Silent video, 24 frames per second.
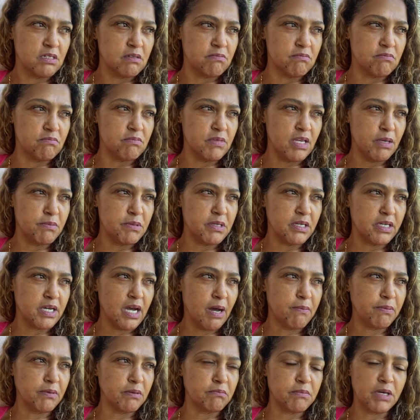maybe a
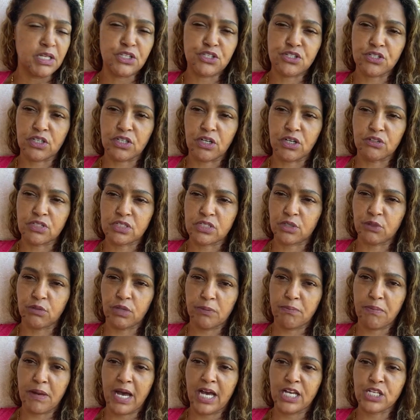couple months ago, just a
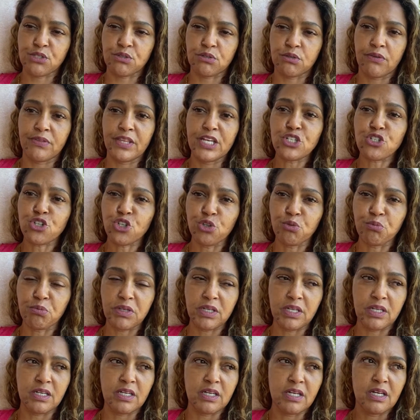quick pass through. And they told
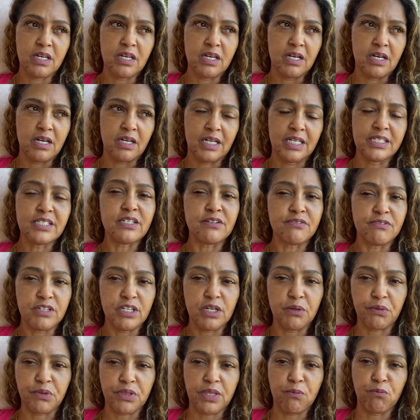me, I did a
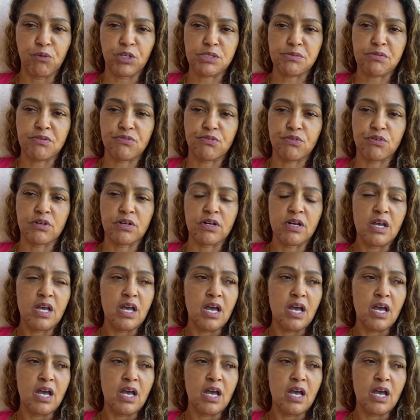video with them once before,